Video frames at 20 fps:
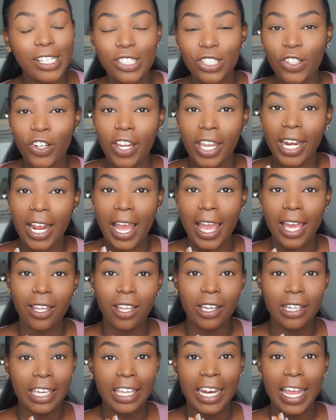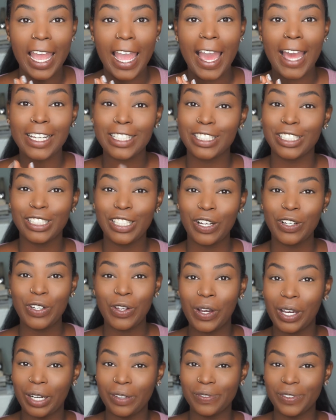To create an eye look, and I actually don't
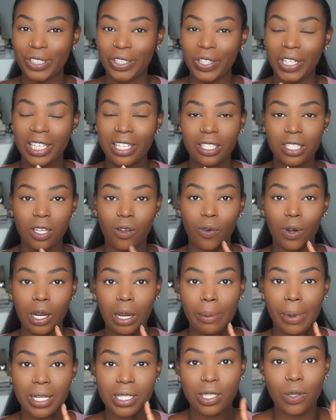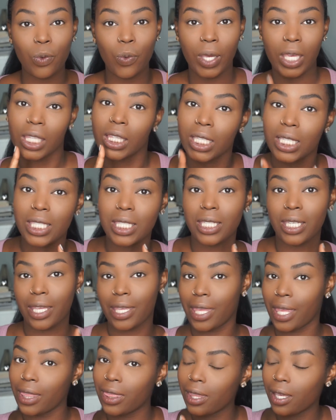know what I'm doing, so we're about to wing this
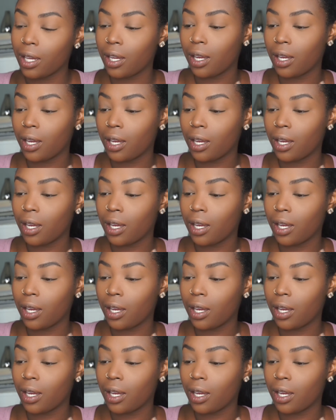together.